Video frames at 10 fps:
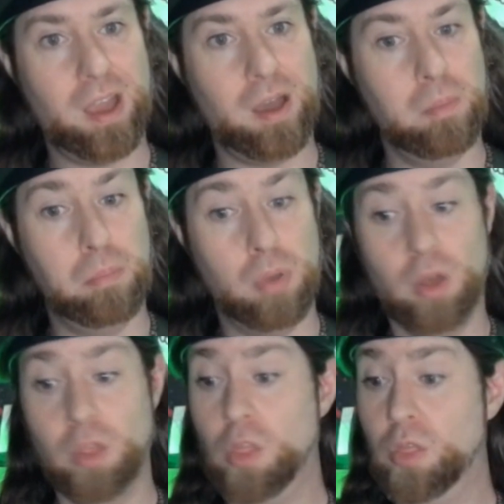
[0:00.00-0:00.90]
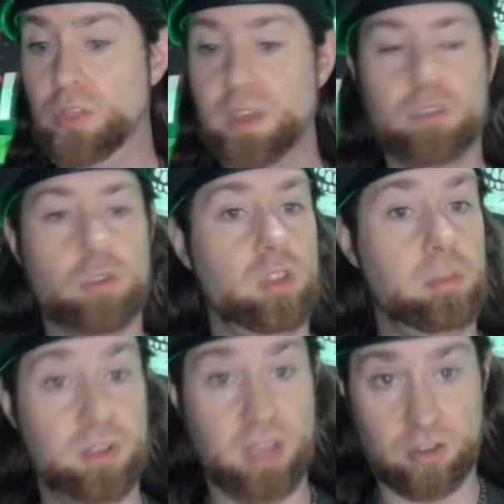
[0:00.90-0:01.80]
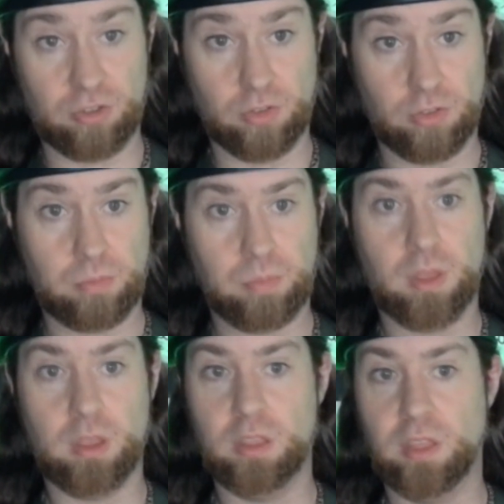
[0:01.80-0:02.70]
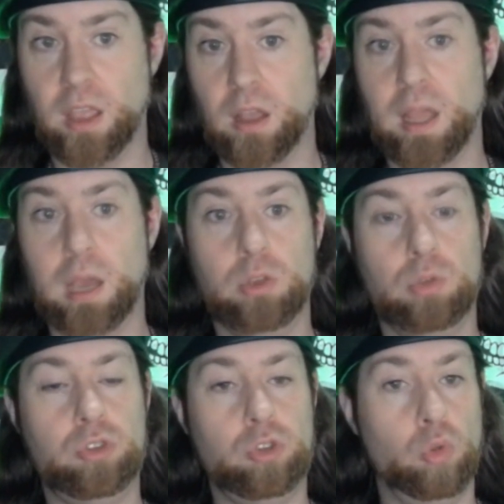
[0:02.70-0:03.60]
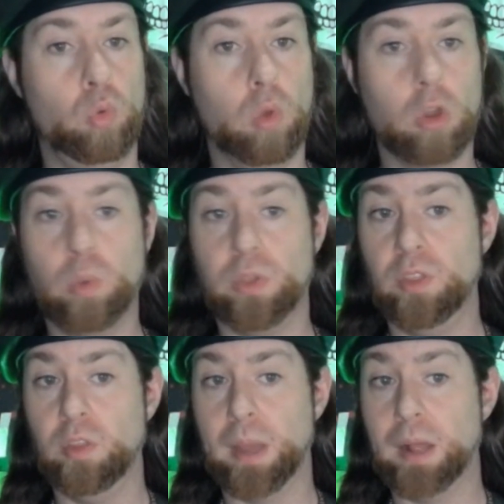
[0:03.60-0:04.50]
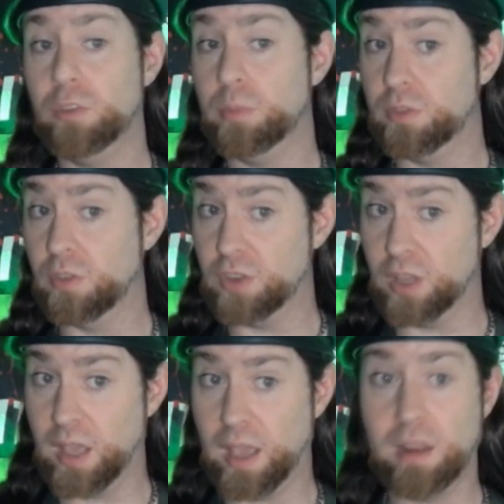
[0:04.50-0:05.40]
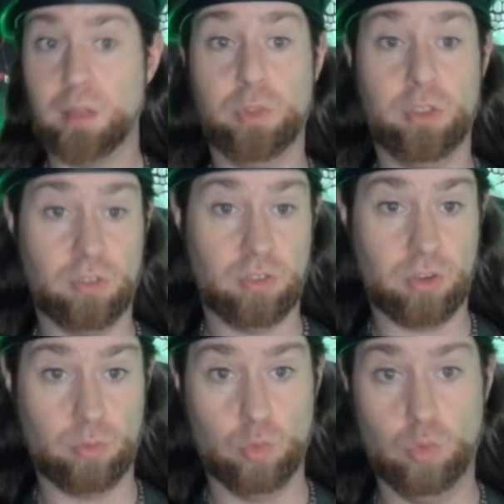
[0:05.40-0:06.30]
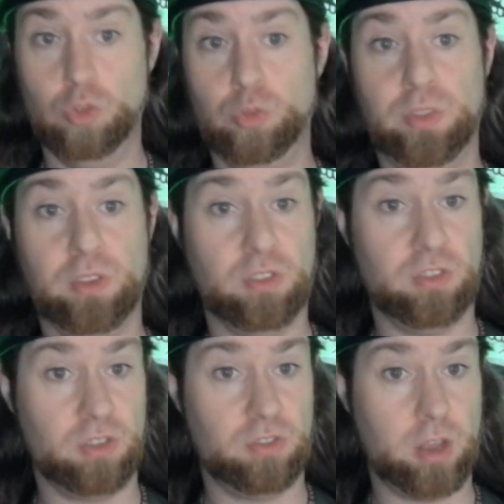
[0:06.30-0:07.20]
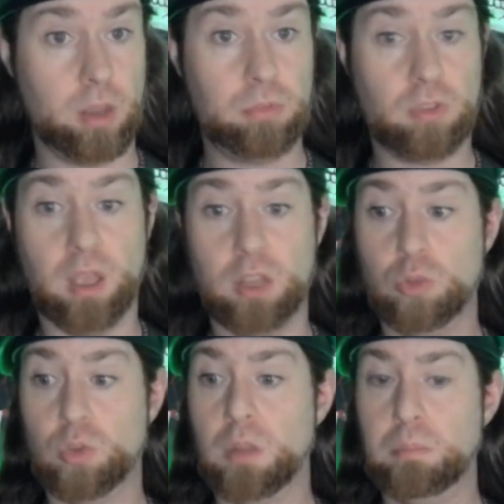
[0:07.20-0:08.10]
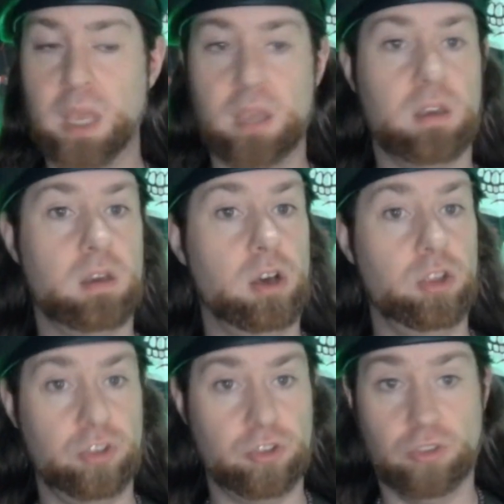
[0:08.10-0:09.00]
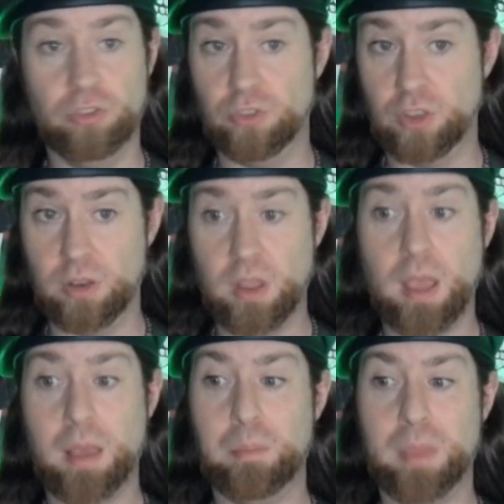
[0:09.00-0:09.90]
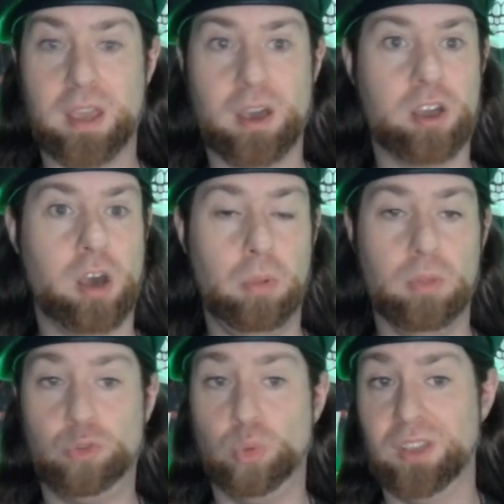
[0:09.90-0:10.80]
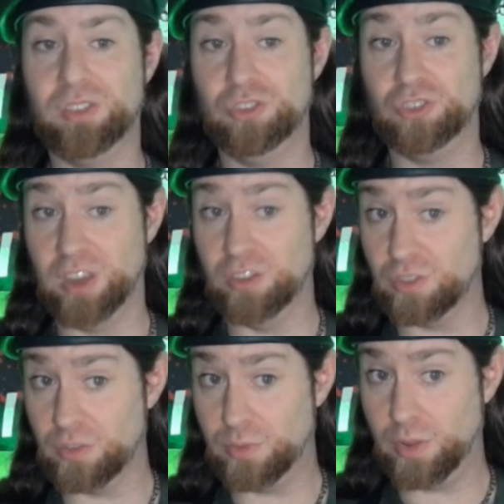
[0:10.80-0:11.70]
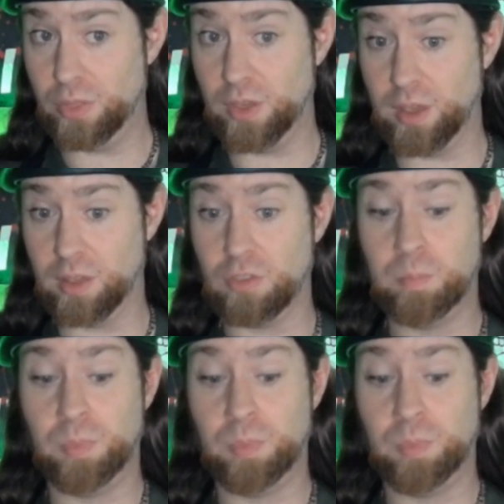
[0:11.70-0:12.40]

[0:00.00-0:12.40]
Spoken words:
But these are limitations. They allow you to work within the bounds of existing canon, with existing rules, with existing setups, and you can make additions and make a couple of tweaks and changes and fun things.